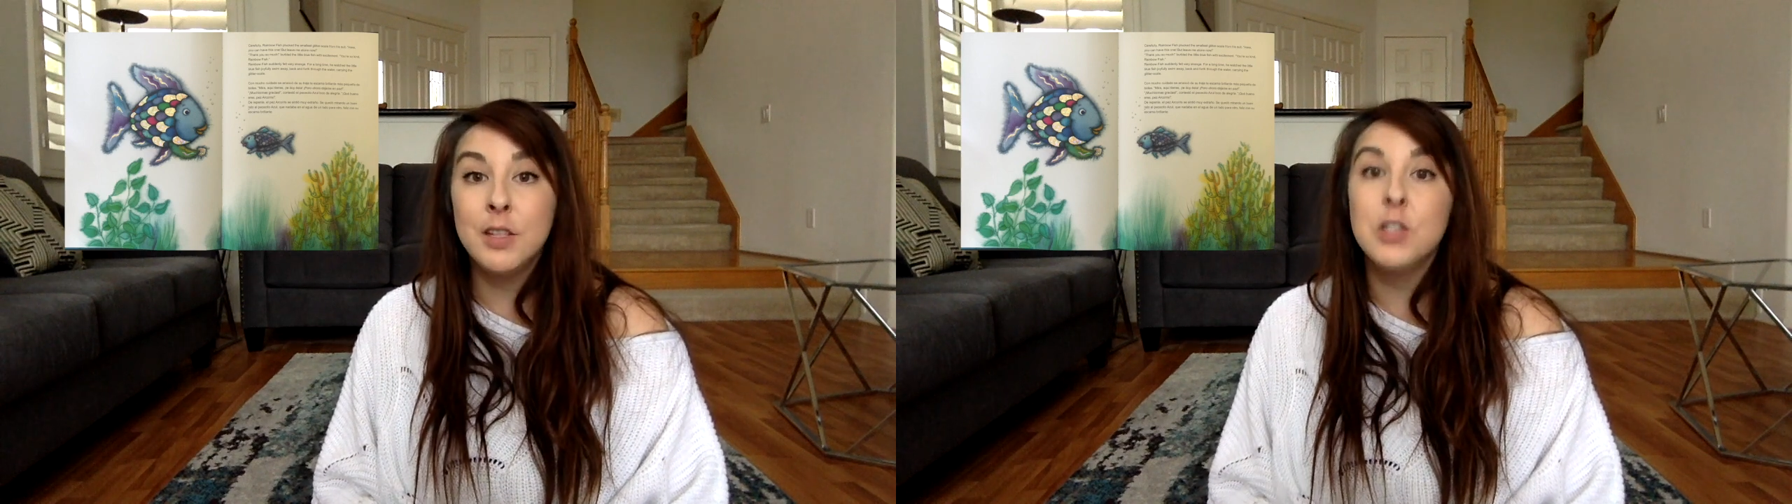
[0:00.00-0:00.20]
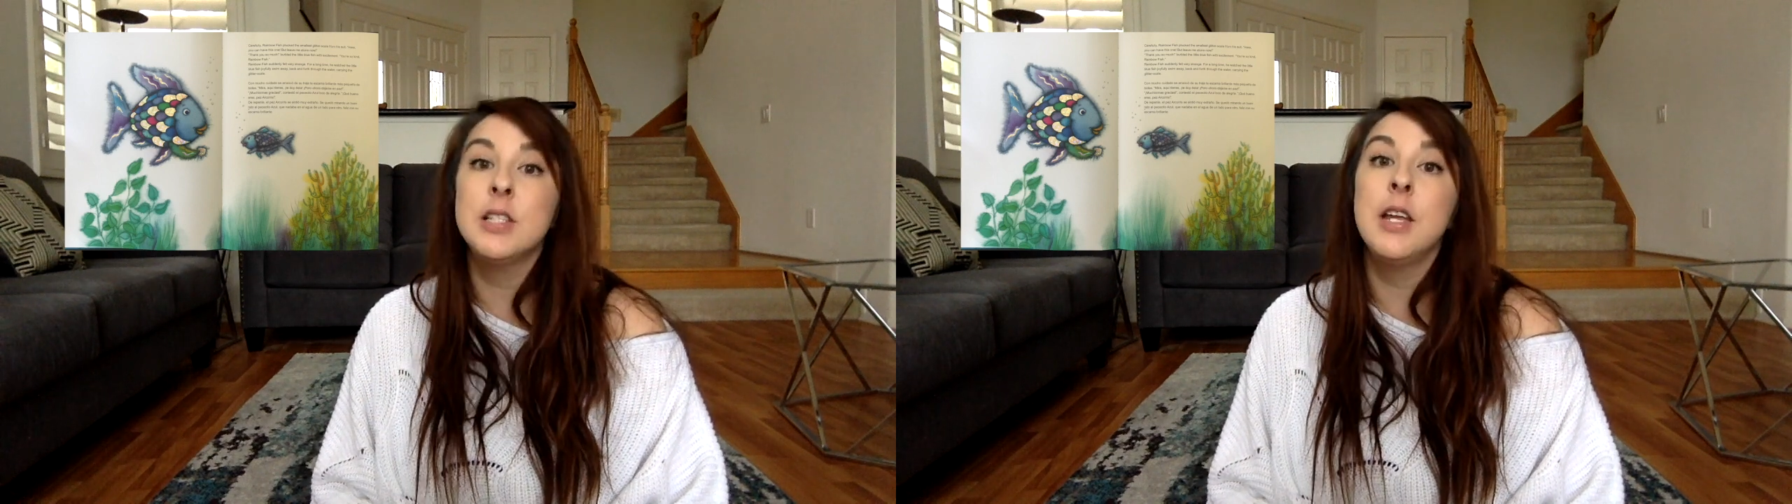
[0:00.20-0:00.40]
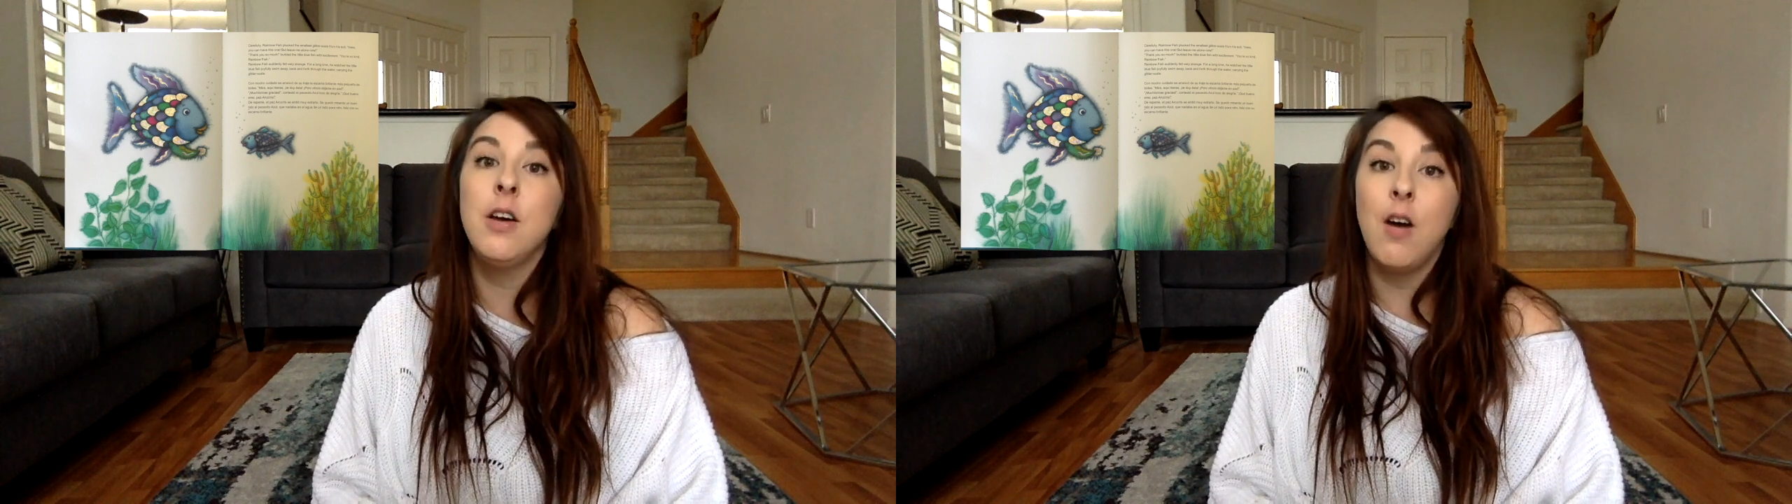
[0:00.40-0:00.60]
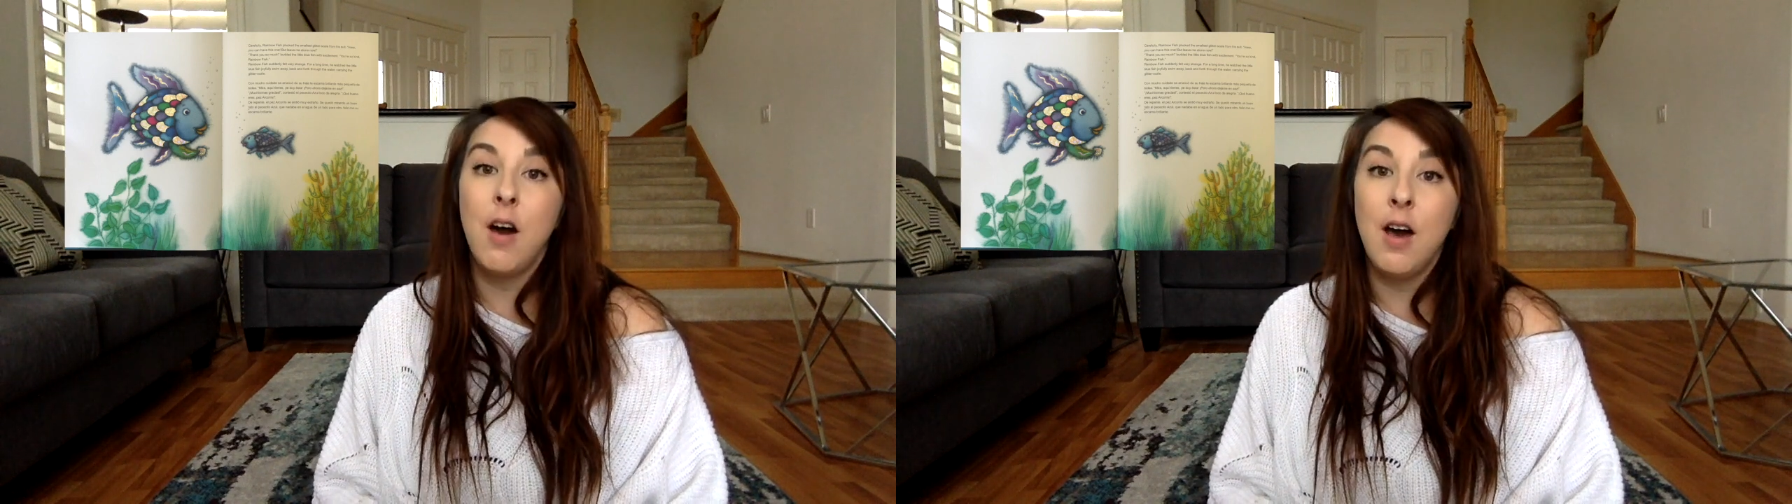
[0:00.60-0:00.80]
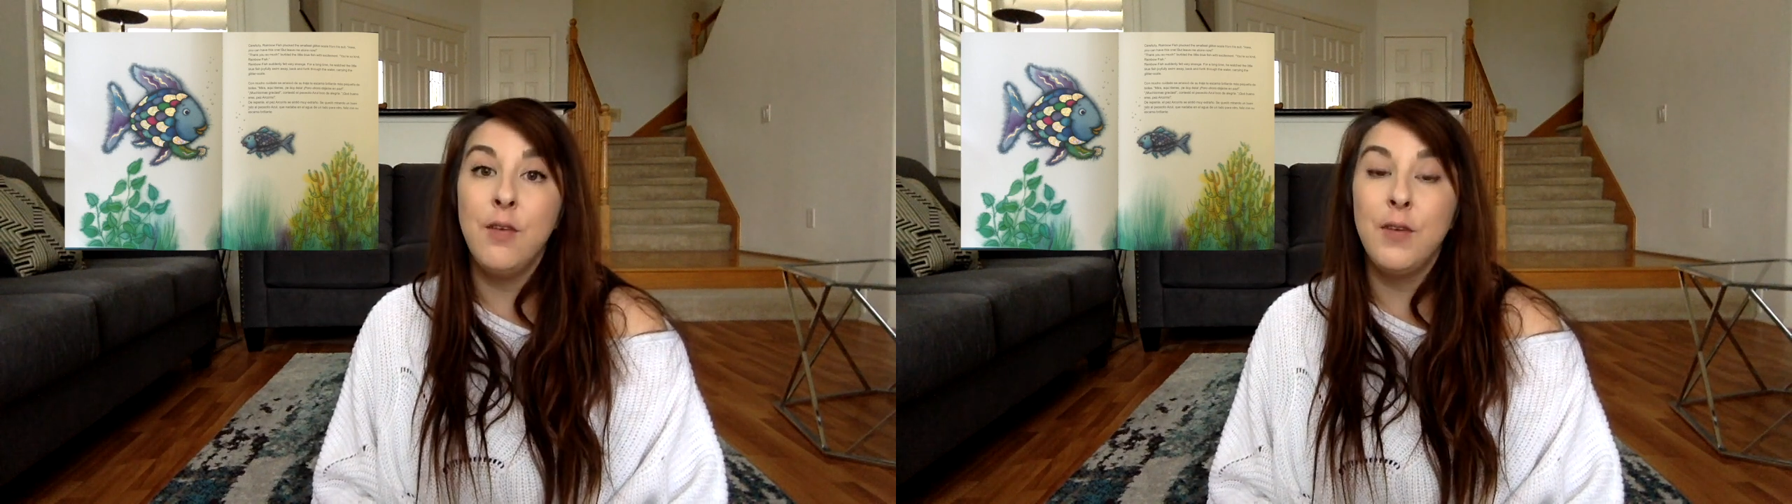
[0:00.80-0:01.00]
glitter scale
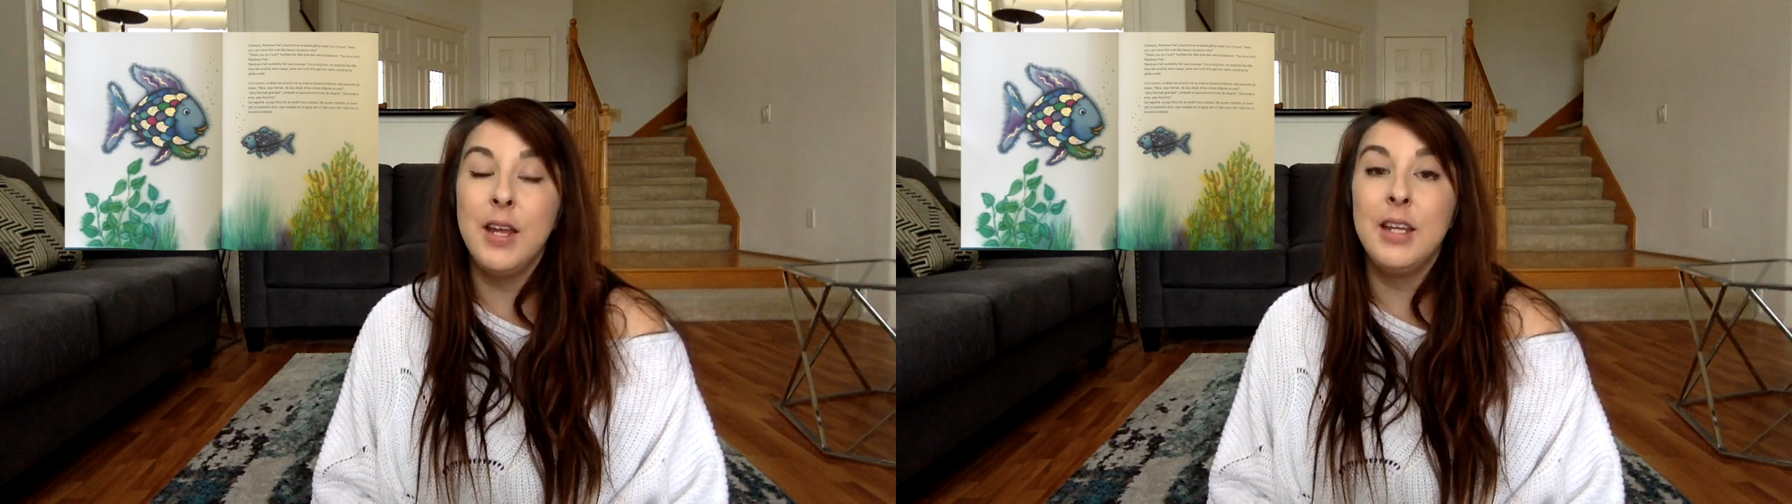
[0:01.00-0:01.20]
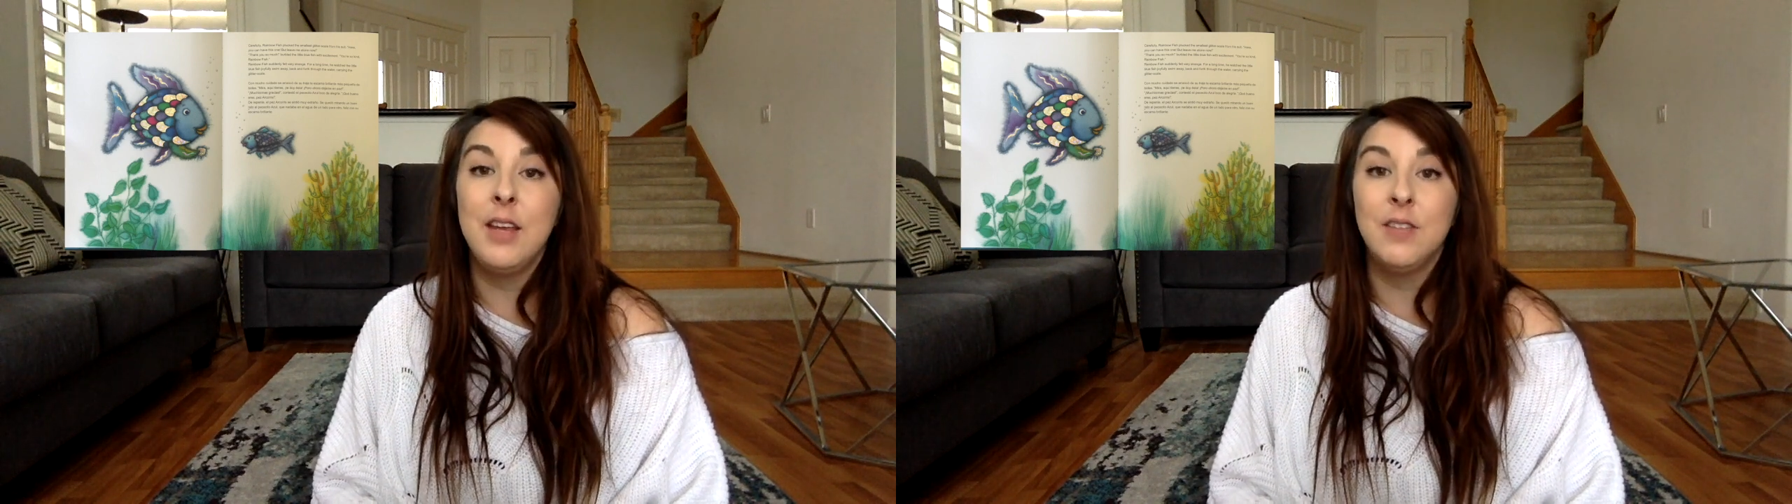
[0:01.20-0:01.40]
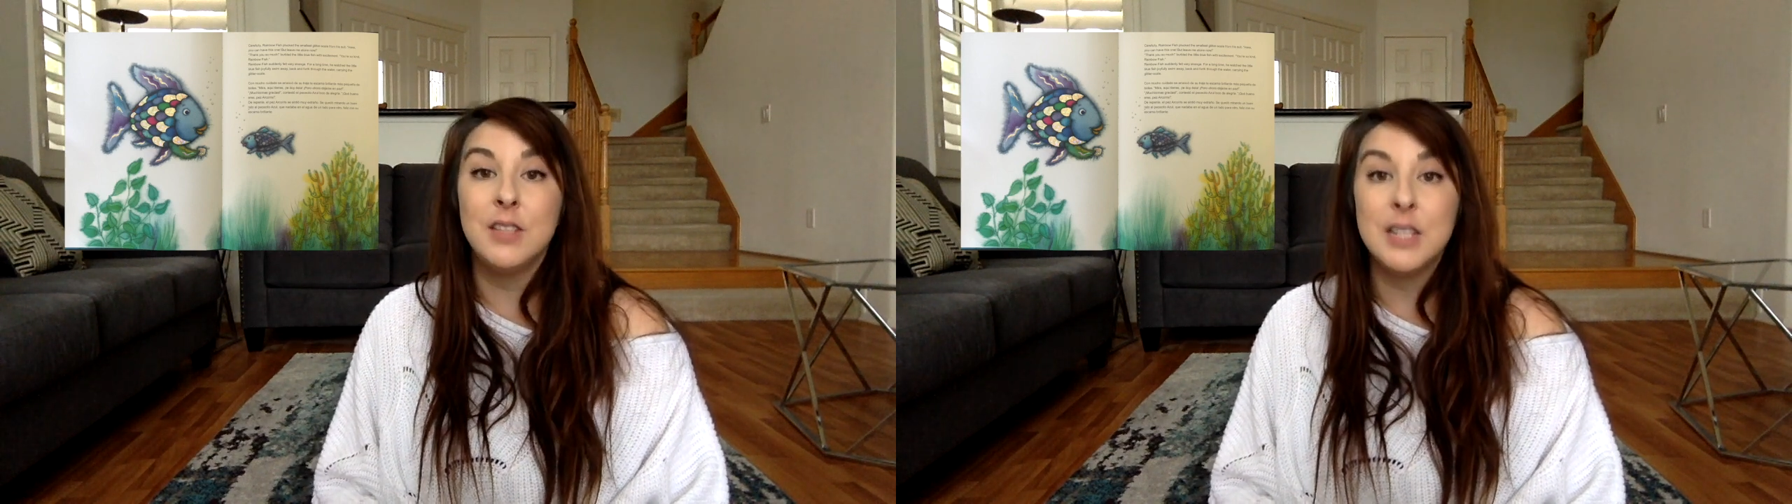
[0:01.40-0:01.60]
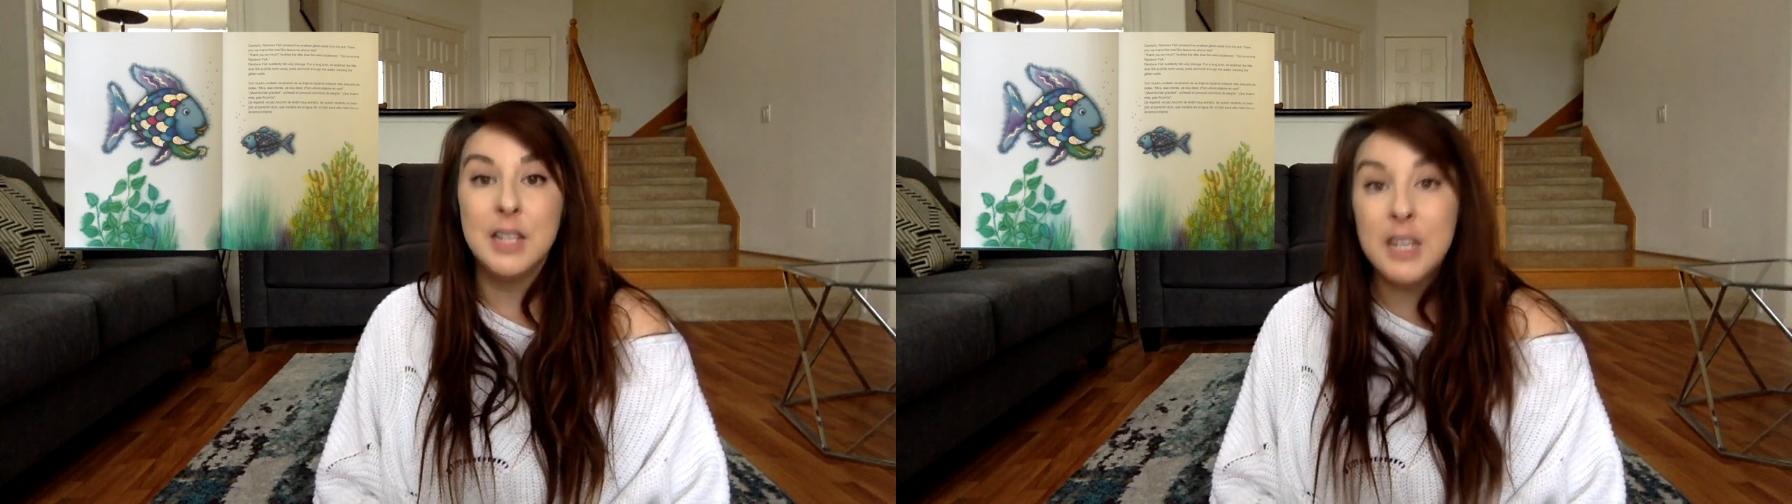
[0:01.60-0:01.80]
off and gave it to